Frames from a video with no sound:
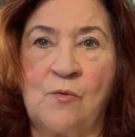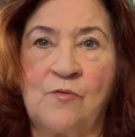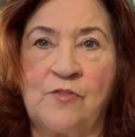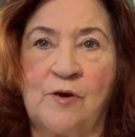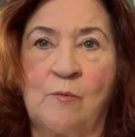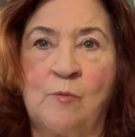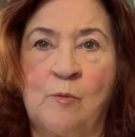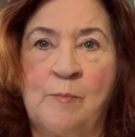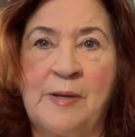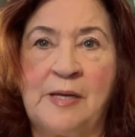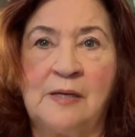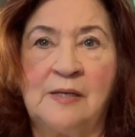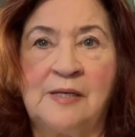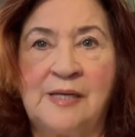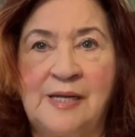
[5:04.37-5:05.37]
there will be
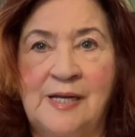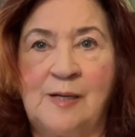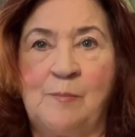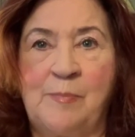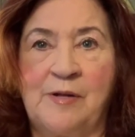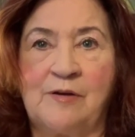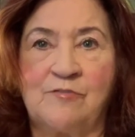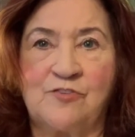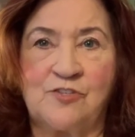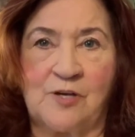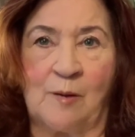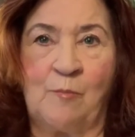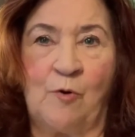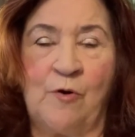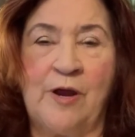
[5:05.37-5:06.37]
a little bit of
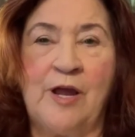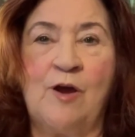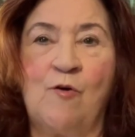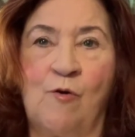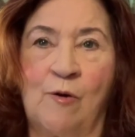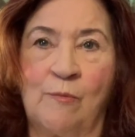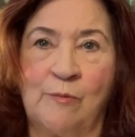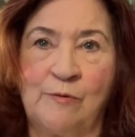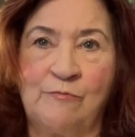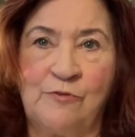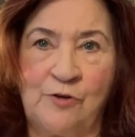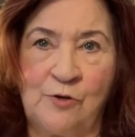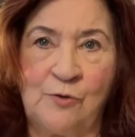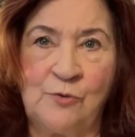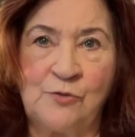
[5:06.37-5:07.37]
summary or
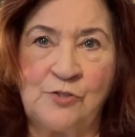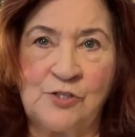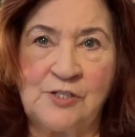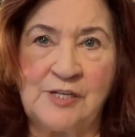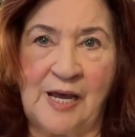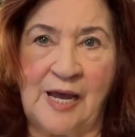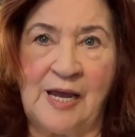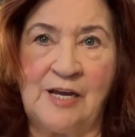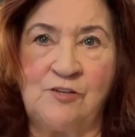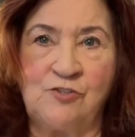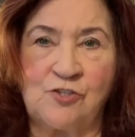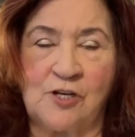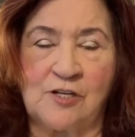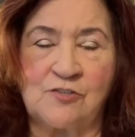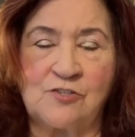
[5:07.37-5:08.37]
review today,
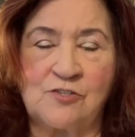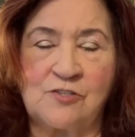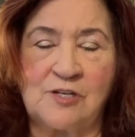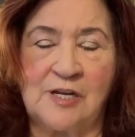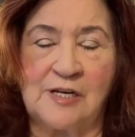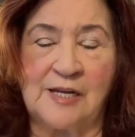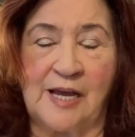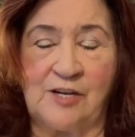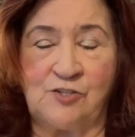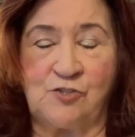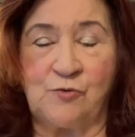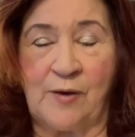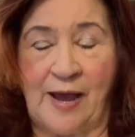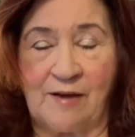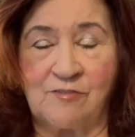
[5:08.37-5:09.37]
just in case
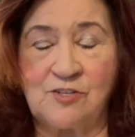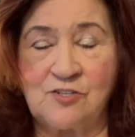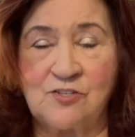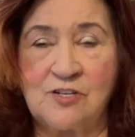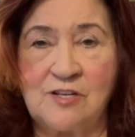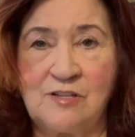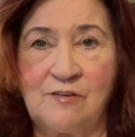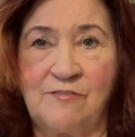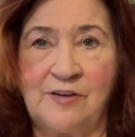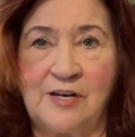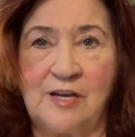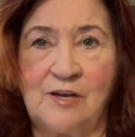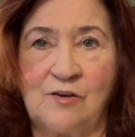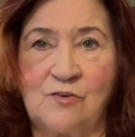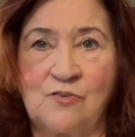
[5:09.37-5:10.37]
you haven't seen the
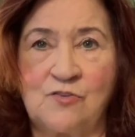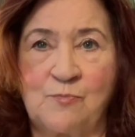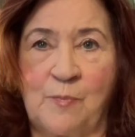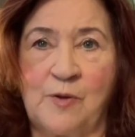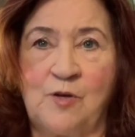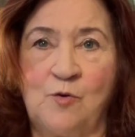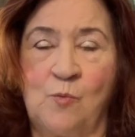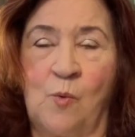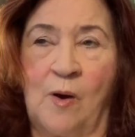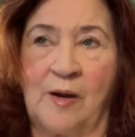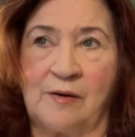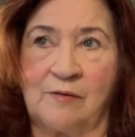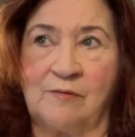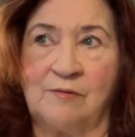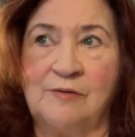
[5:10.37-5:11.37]
videos, but
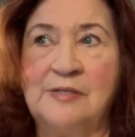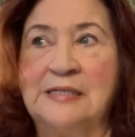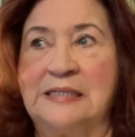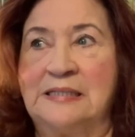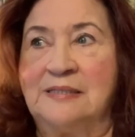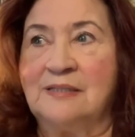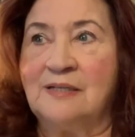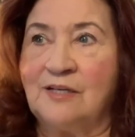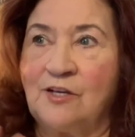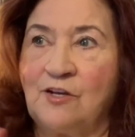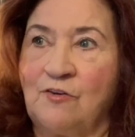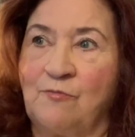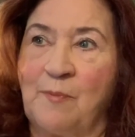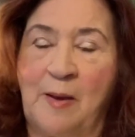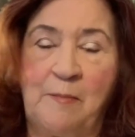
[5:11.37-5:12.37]

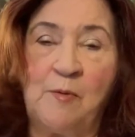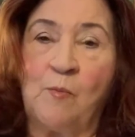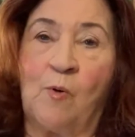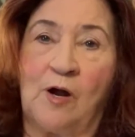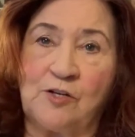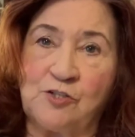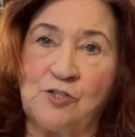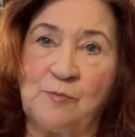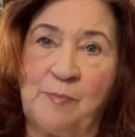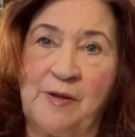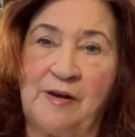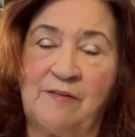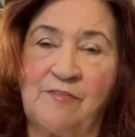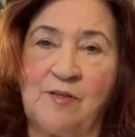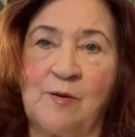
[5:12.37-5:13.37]
you've maybe watched a bit
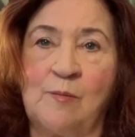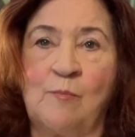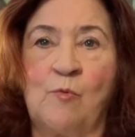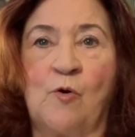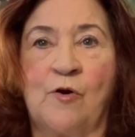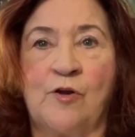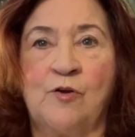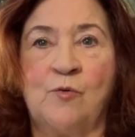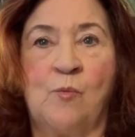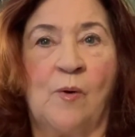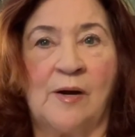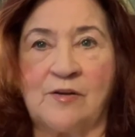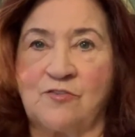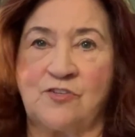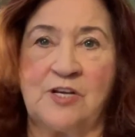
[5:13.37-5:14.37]
of them, or you
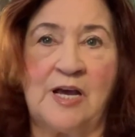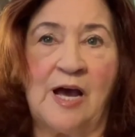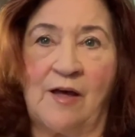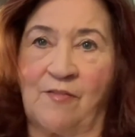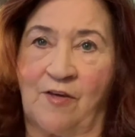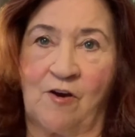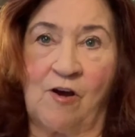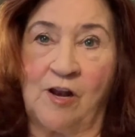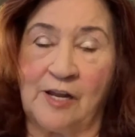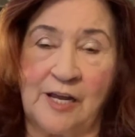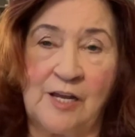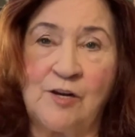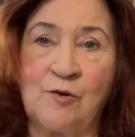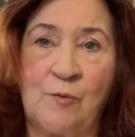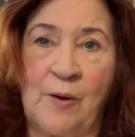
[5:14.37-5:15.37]
want to see how they all
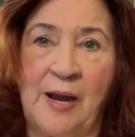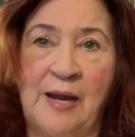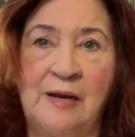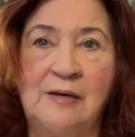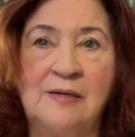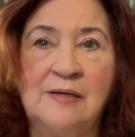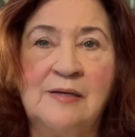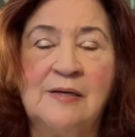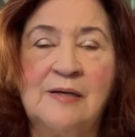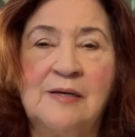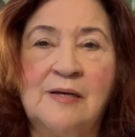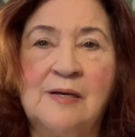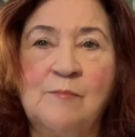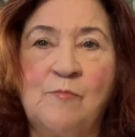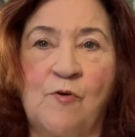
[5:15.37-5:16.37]
integrate
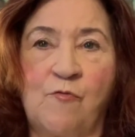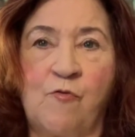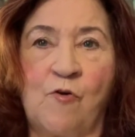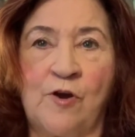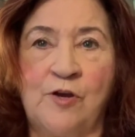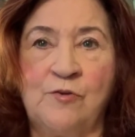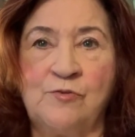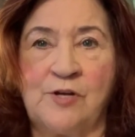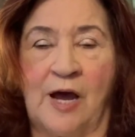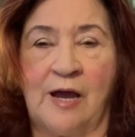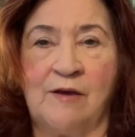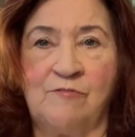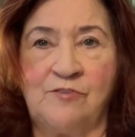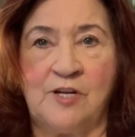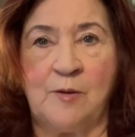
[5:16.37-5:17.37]
before you
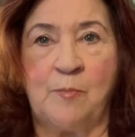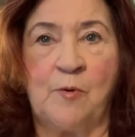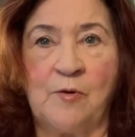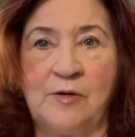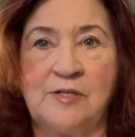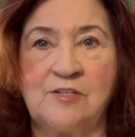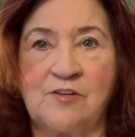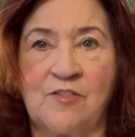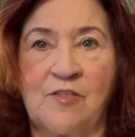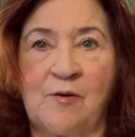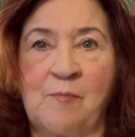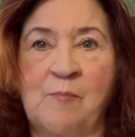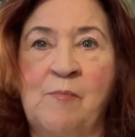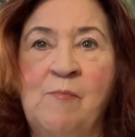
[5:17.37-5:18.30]
dive deeper into them.